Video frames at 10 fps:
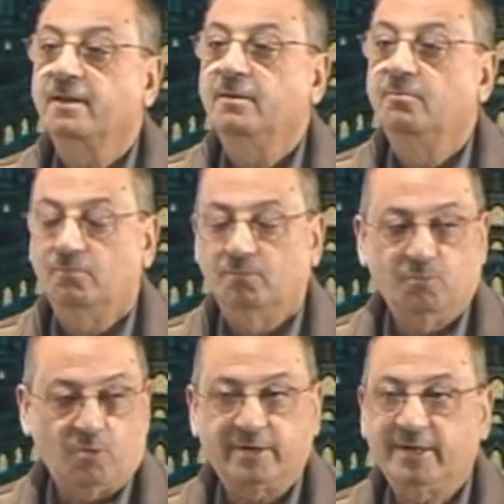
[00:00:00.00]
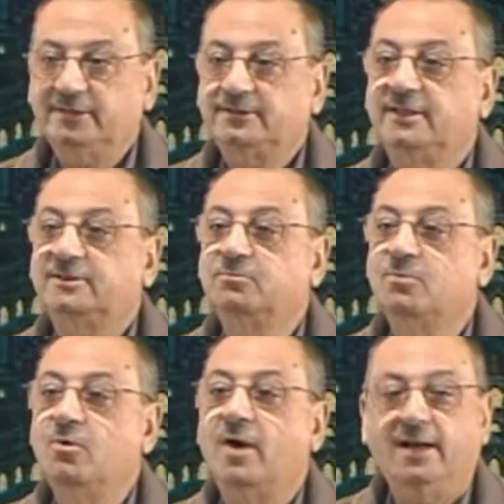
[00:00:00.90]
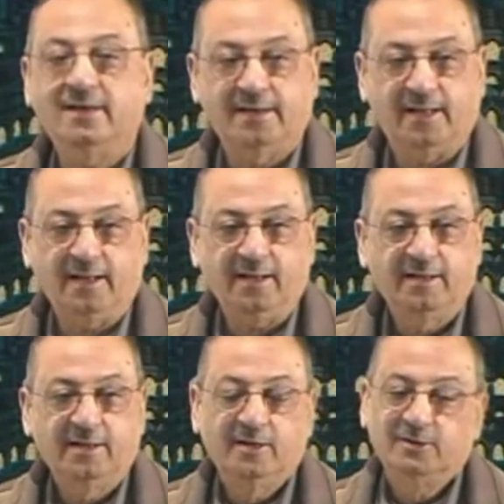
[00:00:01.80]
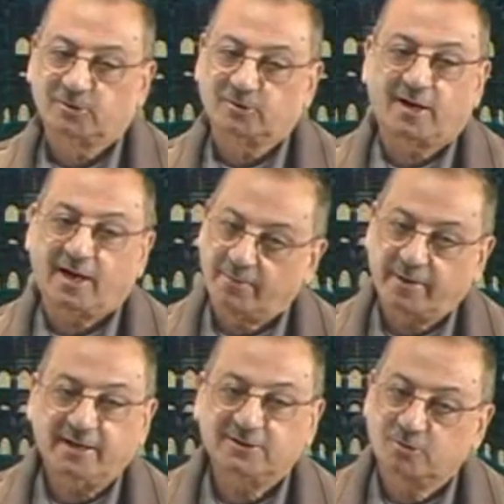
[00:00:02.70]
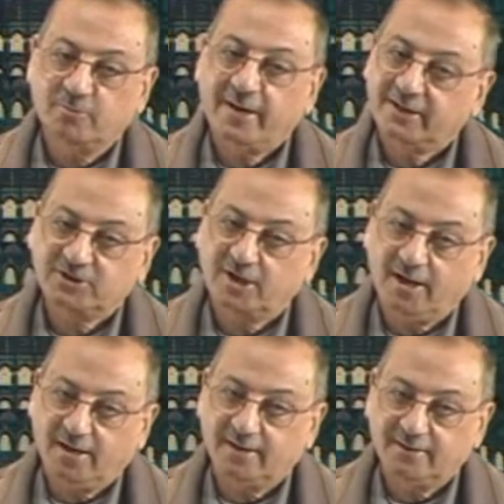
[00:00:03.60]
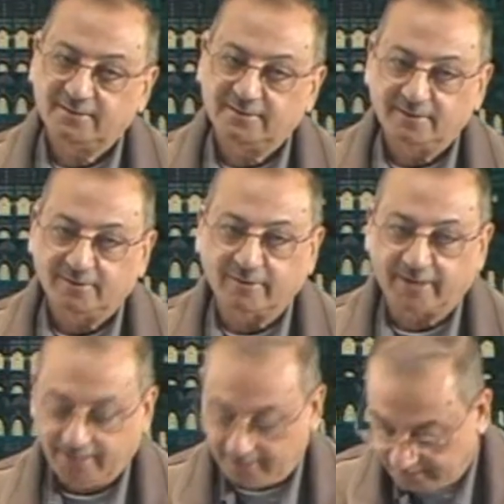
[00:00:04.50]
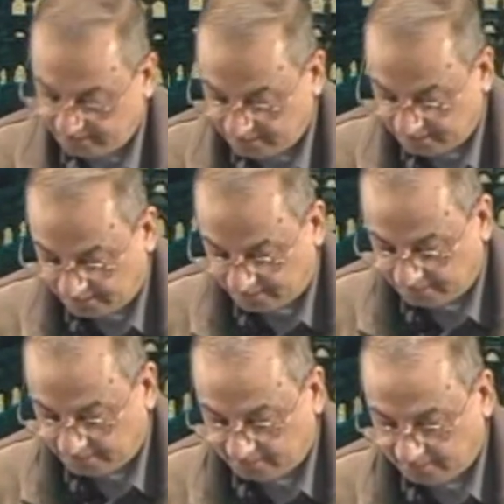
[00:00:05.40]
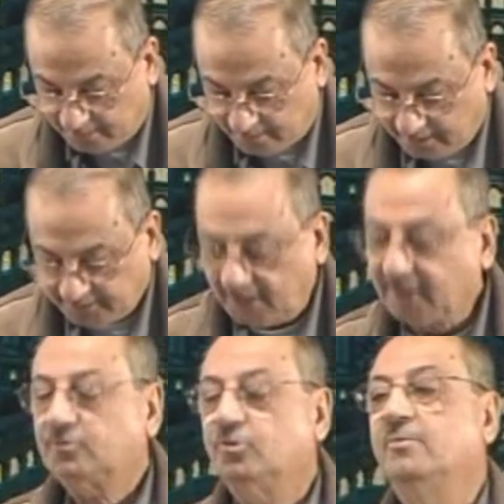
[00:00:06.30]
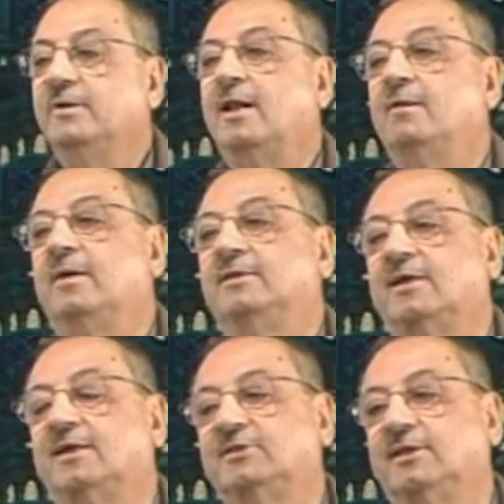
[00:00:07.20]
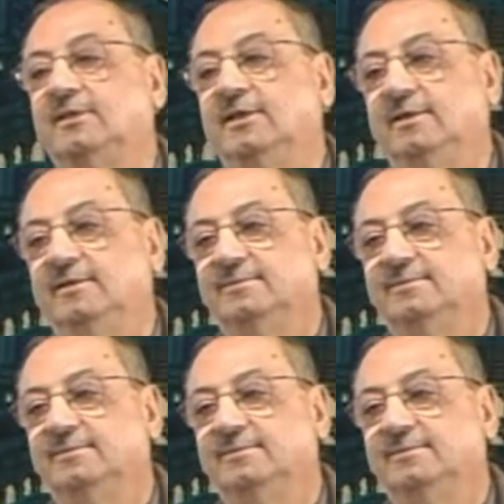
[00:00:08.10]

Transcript: muannas ismu anna. So the khabar has to match ha. Okay? Rajatu min al-madrasati.